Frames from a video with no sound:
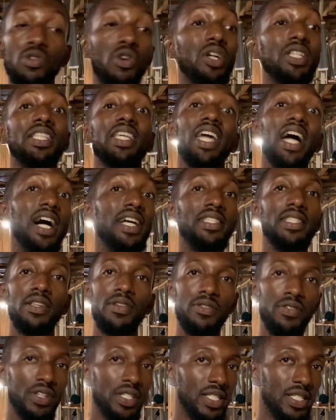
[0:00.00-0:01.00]
because they are
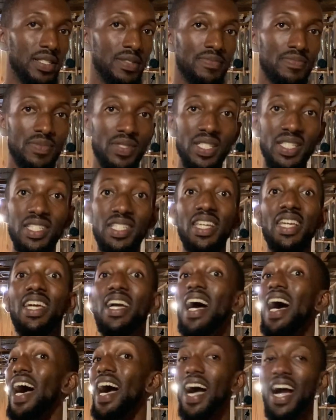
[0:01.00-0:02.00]
secrets. They
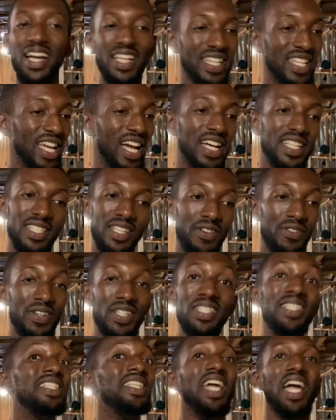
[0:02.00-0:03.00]
are
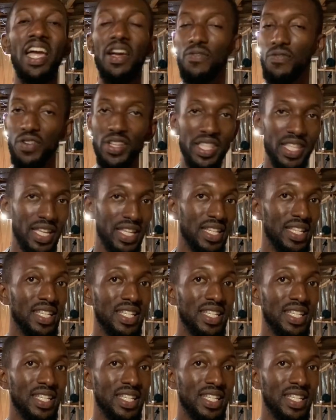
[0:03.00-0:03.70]
secret in everything.